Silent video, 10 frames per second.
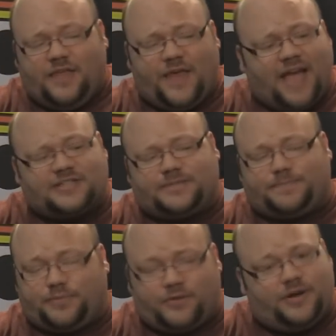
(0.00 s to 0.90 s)
That's
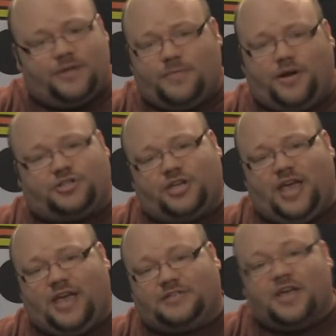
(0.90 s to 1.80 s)
pretty much
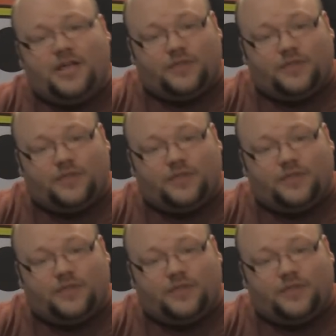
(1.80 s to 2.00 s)
it.